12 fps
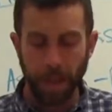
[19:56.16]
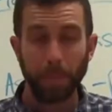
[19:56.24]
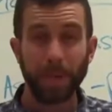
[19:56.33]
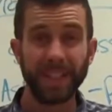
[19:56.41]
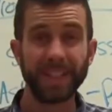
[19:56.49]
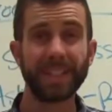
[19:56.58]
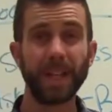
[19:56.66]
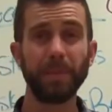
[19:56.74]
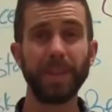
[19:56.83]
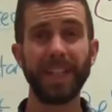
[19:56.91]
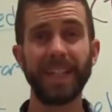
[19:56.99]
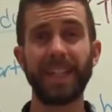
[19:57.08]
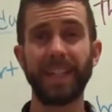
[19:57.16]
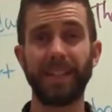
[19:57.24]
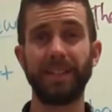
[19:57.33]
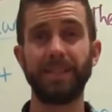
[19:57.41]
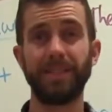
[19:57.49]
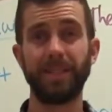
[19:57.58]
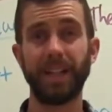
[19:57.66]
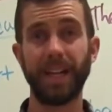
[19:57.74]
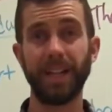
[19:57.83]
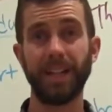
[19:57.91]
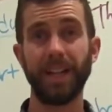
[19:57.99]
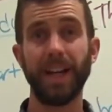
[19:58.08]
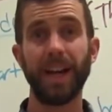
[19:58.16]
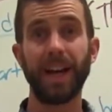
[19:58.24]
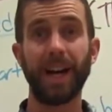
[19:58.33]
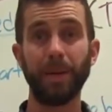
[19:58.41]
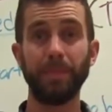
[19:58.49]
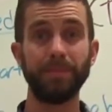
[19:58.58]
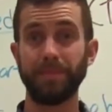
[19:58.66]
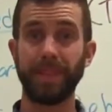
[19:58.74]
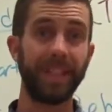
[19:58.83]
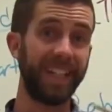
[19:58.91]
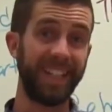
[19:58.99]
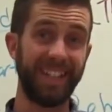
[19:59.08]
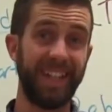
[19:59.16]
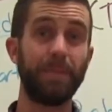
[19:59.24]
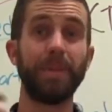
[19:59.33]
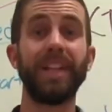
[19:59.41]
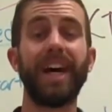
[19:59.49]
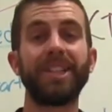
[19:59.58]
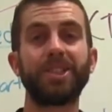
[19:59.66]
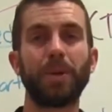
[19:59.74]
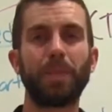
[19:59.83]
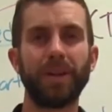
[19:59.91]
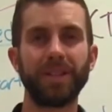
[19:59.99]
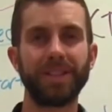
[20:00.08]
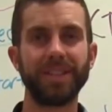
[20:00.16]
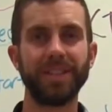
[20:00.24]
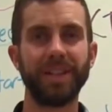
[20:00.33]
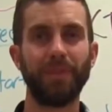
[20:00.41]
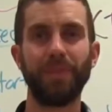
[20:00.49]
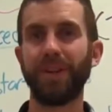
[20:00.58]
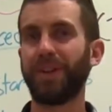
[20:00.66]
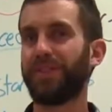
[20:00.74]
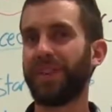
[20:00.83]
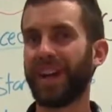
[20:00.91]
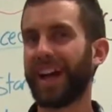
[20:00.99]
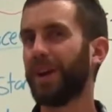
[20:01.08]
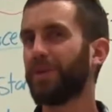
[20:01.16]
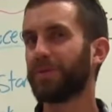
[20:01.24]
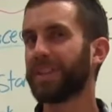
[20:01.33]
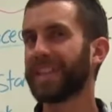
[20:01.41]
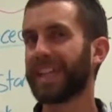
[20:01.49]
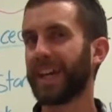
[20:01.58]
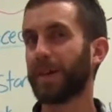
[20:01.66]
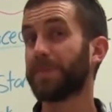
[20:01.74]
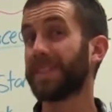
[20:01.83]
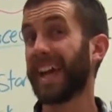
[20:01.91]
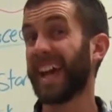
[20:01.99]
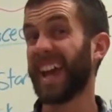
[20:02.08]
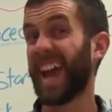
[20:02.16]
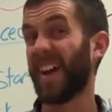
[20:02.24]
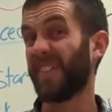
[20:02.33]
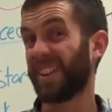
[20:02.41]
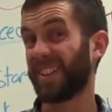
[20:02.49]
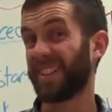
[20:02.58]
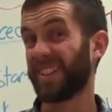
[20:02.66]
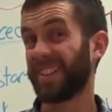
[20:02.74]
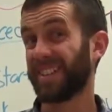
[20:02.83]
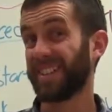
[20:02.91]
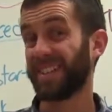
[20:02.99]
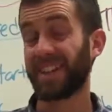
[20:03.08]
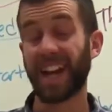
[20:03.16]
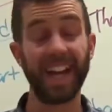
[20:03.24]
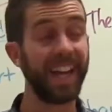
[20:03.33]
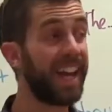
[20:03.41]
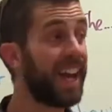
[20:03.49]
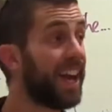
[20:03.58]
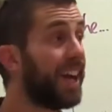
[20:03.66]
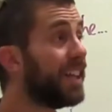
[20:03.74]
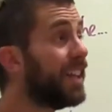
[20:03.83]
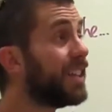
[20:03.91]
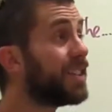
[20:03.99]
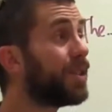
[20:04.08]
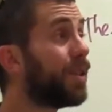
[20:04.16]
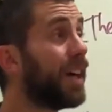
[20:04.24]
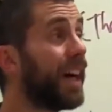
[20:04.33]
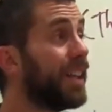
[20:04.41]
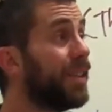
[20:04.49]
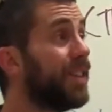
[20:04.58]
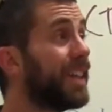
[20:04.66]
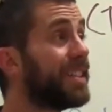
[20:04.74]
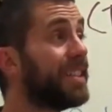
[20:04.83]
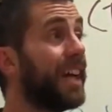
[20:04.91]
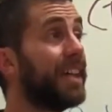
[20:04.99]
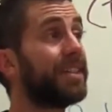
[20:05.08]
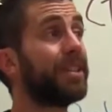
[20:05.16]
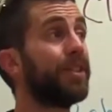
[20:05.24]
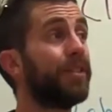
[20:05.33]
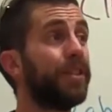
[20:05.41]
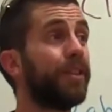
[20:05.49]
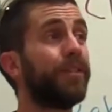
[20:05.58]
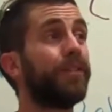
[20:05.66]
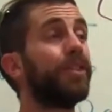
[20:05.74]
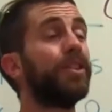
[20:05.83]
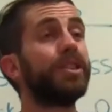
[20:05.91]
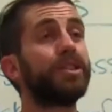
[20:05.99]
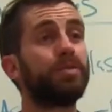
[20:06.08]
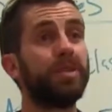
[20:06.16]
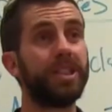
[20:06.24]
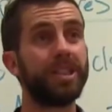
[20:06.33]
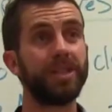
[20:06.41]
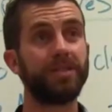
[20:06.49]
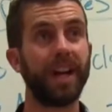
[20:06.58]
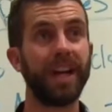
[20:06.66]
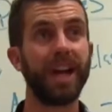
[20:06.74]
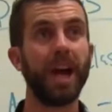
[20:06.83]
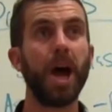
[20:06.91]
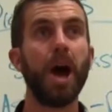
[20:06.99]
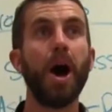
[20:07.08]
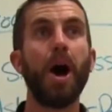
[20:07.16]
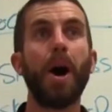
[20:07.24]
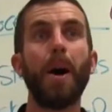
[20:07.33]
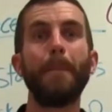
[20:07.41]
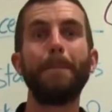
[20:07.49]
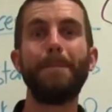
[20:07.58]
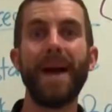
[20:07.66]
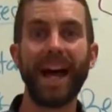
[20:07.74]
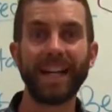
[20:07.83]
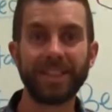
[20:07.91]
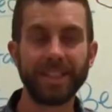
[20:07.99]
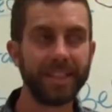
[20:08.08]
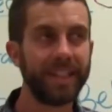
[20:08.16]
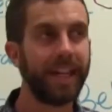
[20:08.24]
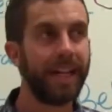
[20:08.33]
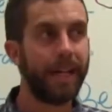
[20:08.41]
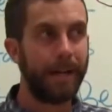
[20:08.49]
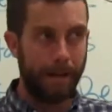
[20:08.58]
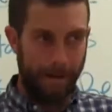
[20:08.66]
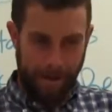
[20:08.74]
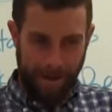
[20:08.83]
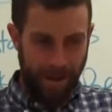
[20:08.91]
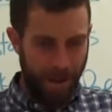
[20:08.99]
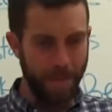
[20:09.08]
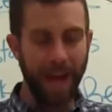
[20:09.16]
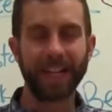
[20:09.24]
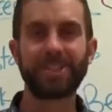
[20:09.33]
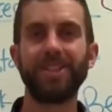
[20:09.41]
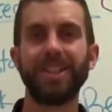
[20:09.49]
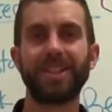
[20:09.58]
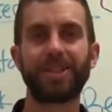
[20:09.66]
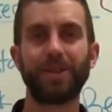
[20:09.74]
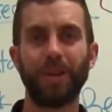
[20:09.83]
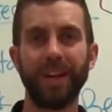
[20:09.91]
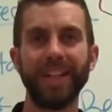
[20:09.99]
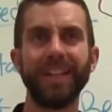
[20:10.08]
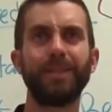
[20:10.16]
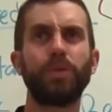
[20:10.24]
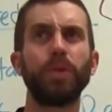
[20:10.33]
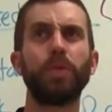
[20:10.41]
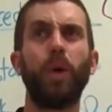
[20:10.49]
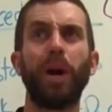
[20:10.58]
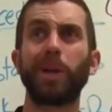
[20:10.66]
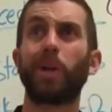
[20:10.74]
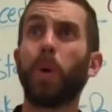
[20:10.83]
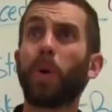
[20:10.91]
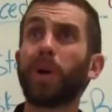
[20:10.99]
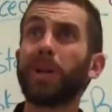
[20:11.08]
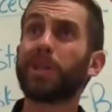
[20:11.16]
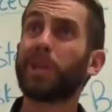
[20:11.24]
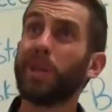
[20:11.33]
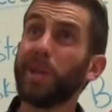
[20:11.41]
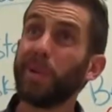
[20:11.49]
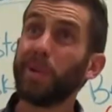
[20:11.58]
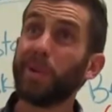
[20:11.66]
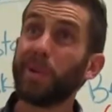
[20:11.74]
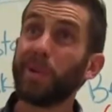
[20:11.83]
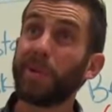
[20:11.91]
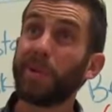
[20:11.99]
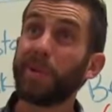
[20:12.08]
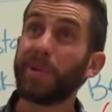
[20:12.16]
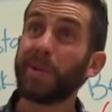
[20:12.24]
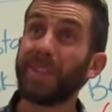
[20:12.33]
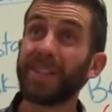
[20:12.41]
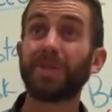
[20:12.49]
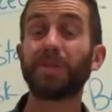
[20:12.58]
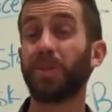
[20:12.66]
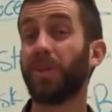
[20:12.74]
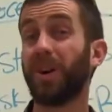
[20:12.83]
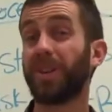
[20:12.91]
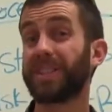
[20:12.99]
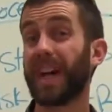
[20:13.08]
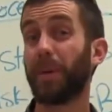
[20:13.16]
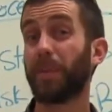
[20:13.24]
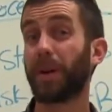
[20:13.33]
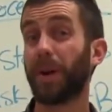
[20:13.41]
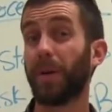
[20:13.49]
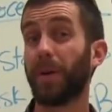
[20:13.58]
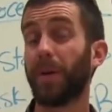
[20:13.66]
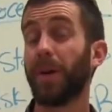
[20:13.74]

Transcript: Please tell me anything, okay? I'm a logical person. I'm very fair. I really get upset ever, okay? This story I'll even extend to the furthest reaches, right? Imagine this story, and this was what, Q2? This was a long time ago,